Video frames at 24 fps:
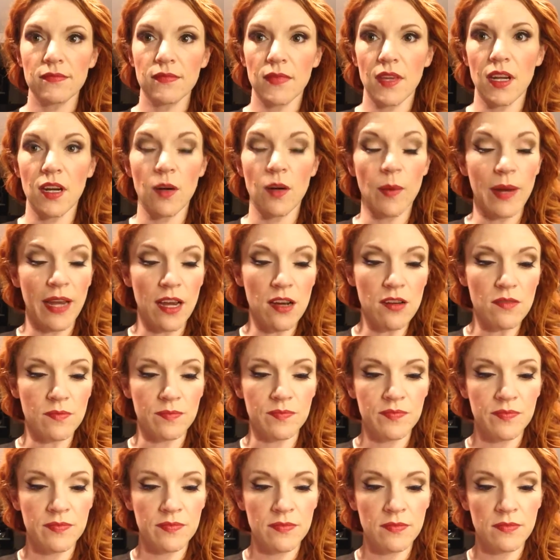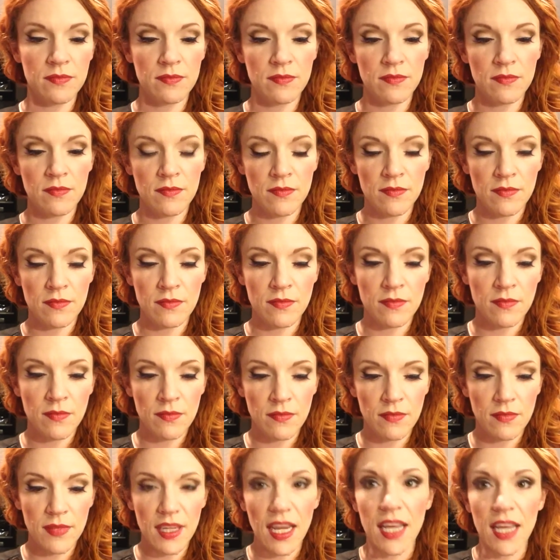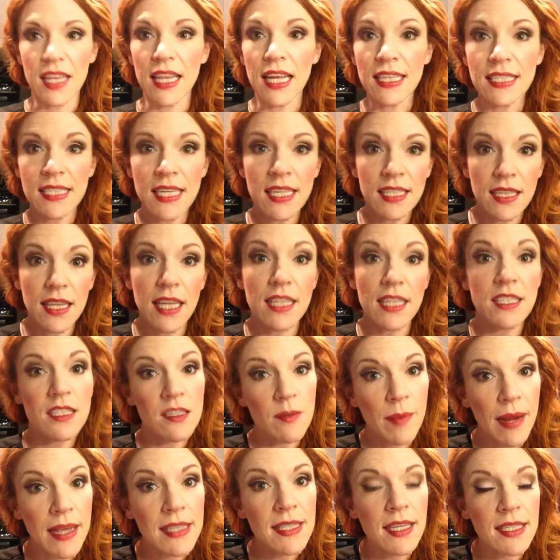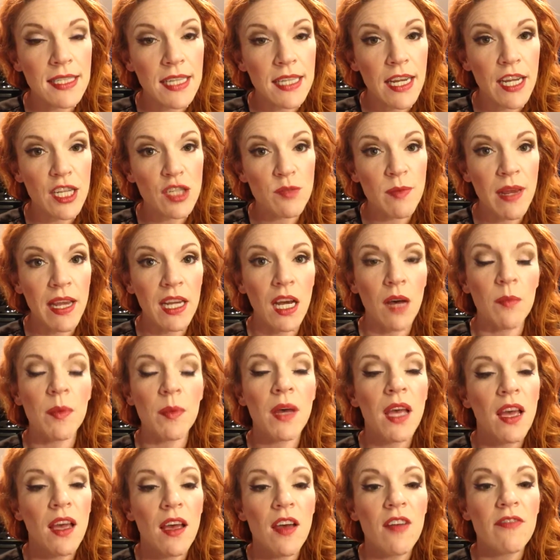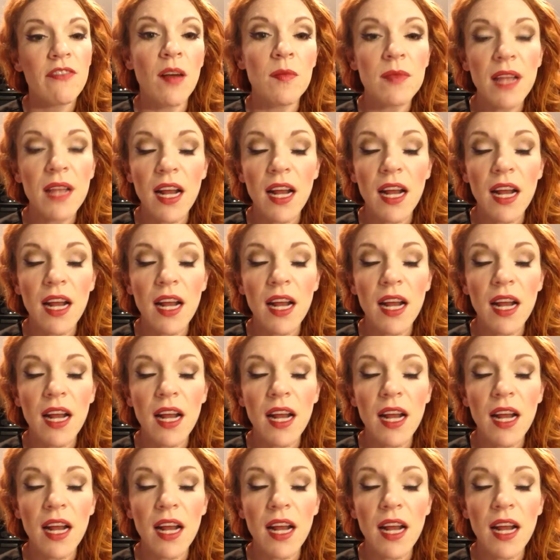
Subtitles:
There we go. And that's it. That's your basic stage makeup. From